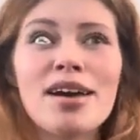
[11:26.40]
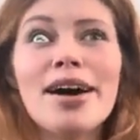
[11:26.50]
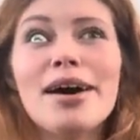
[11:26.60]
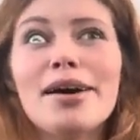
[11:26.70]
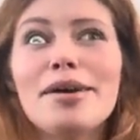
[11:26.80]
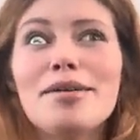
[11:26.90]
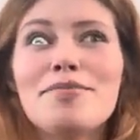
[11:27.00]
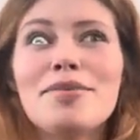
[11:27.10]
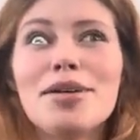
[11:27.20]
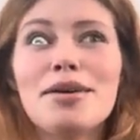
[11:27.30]

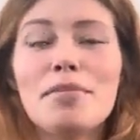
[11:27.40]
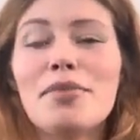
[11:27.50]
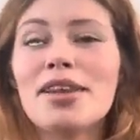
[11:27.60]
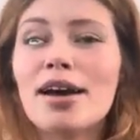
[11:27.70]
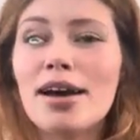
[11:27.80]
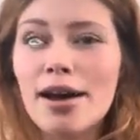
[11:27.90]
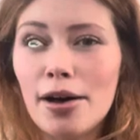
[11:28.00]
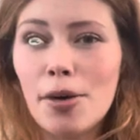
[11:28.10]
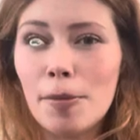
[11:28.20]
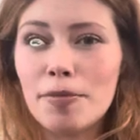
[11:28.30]
But that
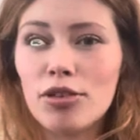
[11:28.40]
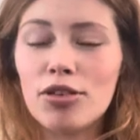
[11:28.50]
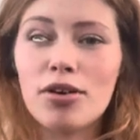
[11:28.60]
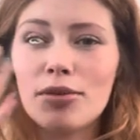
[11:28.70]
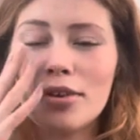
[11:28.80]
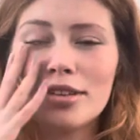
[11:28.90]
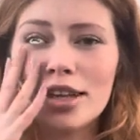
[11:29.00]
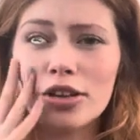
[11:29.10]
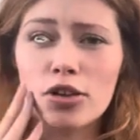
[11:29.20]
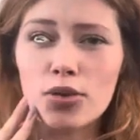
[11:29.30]
helped so it wasn't
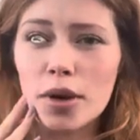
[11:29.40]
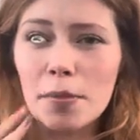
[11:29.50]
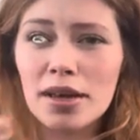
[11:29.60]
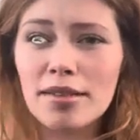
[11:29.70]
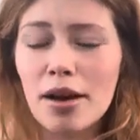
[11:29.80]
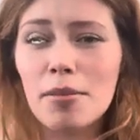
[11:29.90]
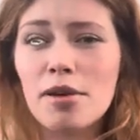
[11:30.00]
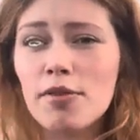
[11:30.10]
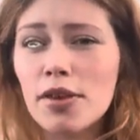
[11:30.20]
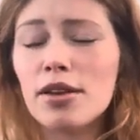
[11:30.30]
like dripping down my
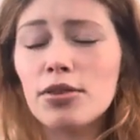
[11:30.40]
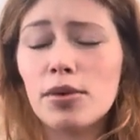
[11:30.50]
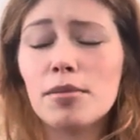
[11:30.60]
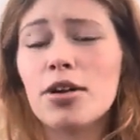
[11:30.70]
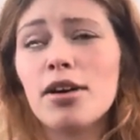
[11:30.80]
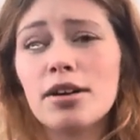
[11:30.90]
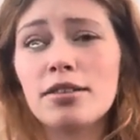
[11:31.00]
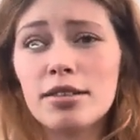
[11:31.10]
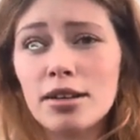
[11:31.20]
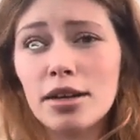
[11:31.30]
face while I'm trying to
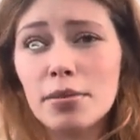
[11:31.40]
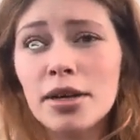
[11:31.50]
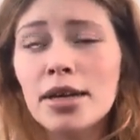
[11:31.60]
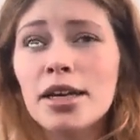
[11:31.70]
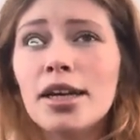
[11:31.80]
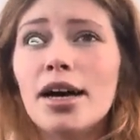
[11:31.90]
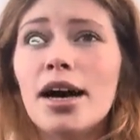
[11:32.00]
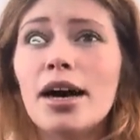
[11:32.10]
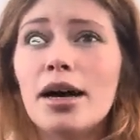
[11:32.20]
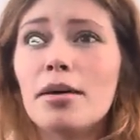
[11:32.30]
sleep.
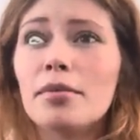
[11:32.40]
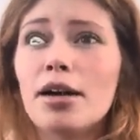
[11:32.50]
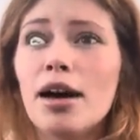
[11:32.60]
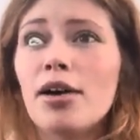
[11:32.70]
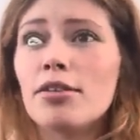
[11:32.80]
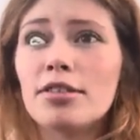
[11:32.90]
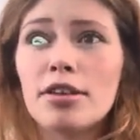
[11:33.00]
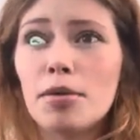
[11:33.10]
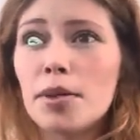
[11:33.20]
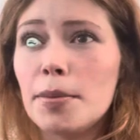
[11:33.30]
I always
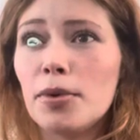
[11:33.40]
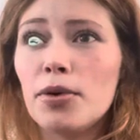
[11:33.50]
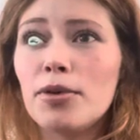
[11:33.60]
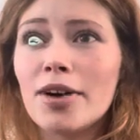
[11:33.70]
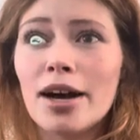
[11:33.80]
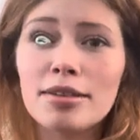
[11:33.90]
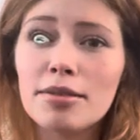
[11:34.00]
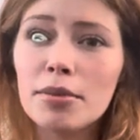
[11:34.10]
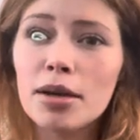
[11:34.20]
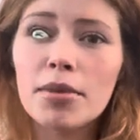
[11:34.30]
tell people who've asked
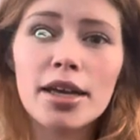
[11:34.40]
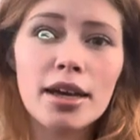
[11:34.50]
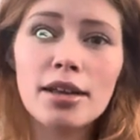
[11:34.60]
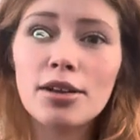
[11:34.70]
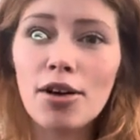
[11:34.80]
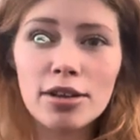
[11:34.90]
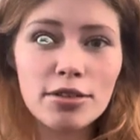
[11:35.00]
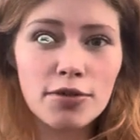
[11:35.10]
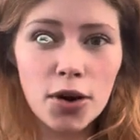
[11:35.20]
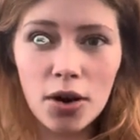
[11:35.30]
me, I'm like, get lots
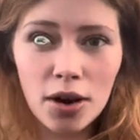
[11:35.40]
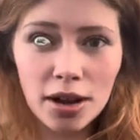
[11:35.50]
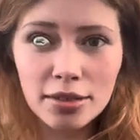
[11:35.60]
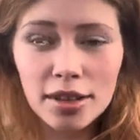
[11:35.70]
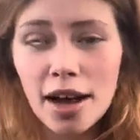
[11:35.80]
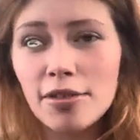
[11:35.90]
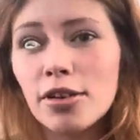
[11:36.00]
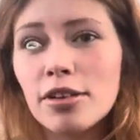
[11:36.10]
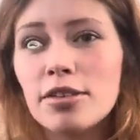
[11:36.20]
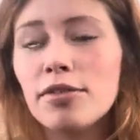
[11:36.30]
of gauze, have
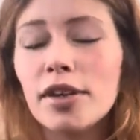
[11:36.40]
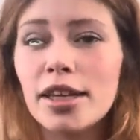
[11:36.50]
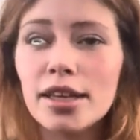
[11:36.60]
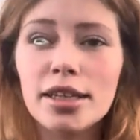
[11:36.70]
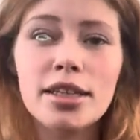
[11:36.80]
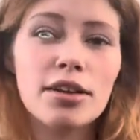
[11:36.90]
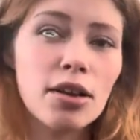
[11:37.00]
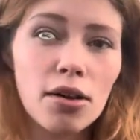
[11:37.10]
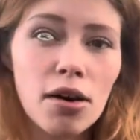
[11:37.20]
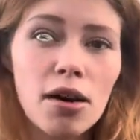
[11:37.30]
lots of like clean
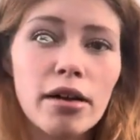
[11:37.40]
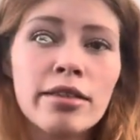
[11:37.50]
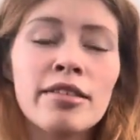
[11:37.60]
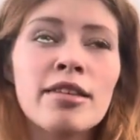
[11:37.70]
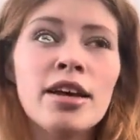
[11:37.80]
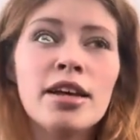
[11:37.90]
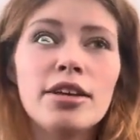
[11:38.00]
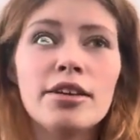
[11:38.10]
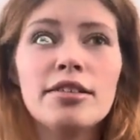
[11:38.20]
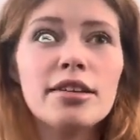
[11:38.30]
cloths,
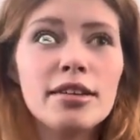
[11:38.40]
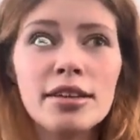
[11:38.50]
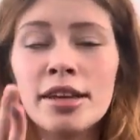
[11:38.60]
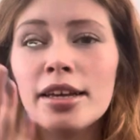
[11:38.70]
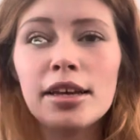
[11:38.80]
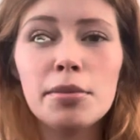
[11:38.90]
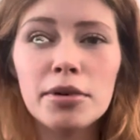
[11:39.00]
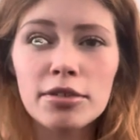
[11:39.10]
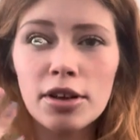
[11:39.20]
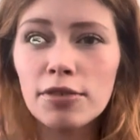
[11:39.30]
just to like keep
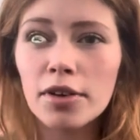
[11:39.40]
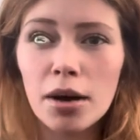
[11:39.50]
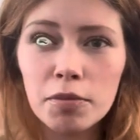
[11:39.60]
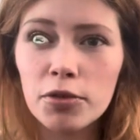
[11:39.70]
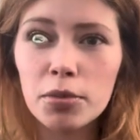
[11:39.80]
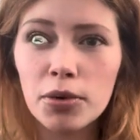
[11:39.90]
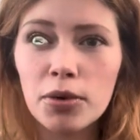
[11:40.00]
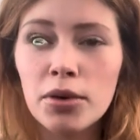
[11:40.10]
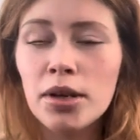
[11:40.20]
yourself comfortable.